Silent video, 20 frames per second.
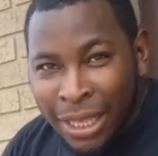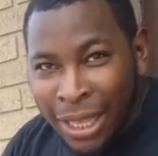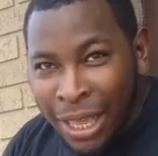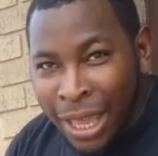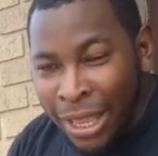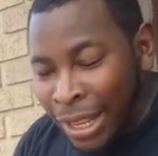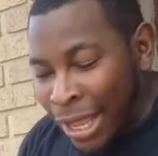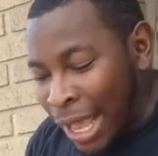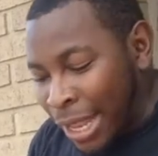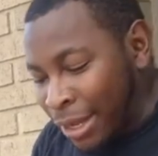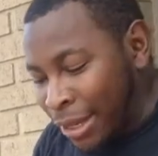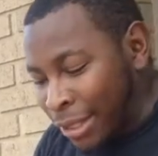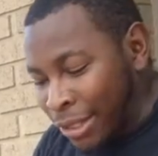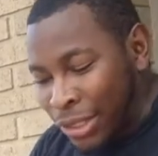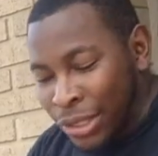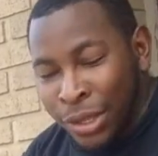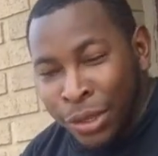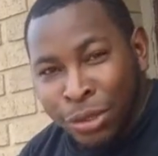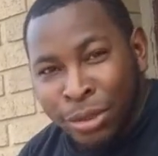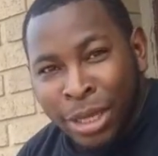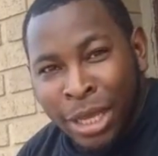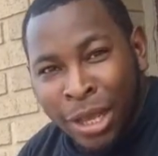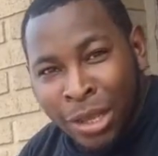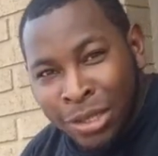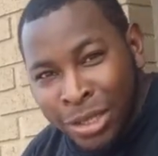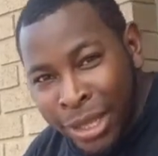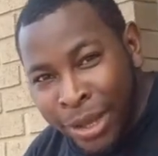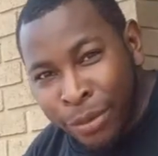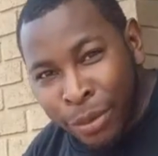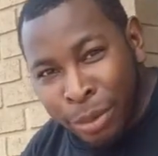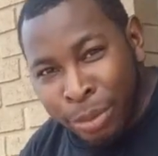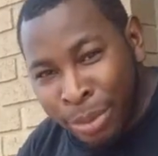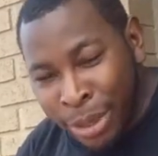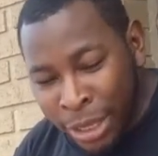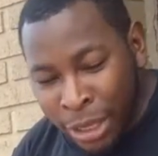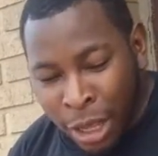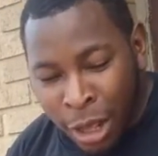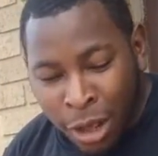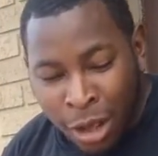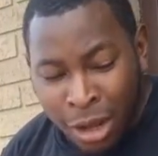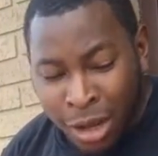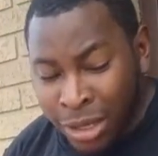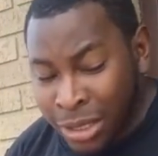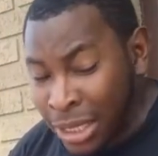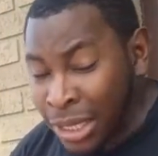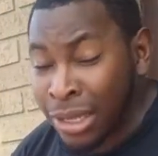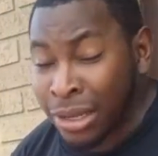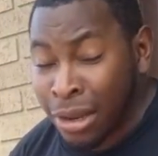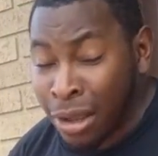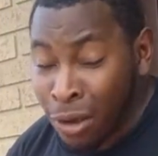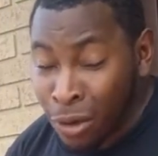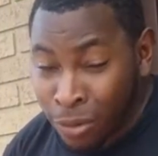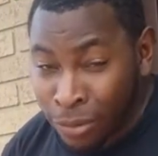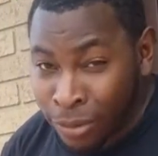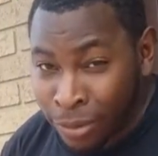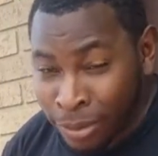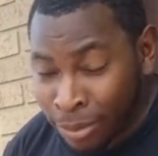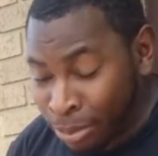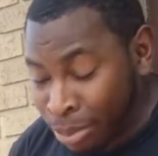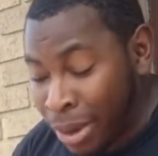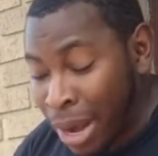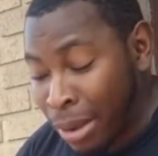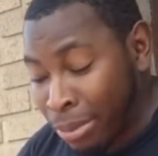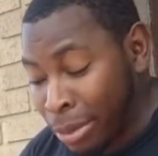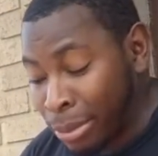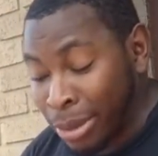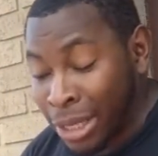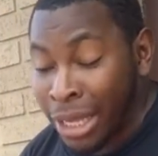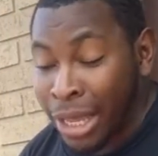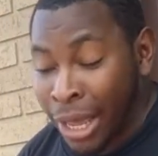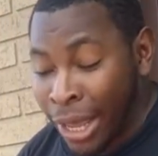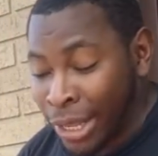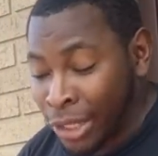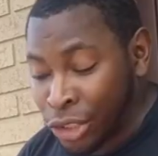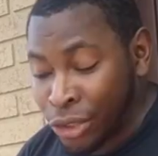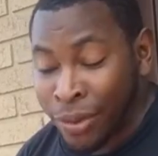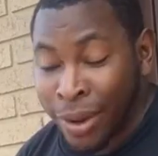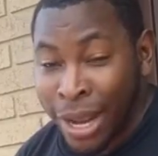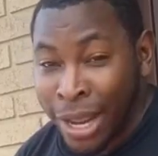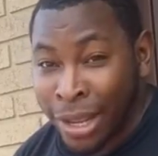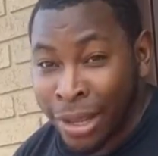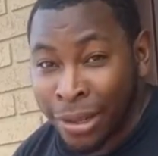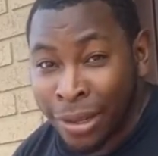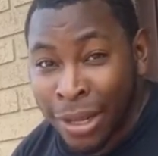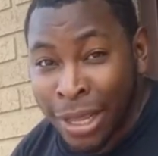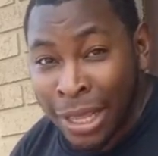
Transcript: and you got the excuse because there will be cars and hopefully probably a train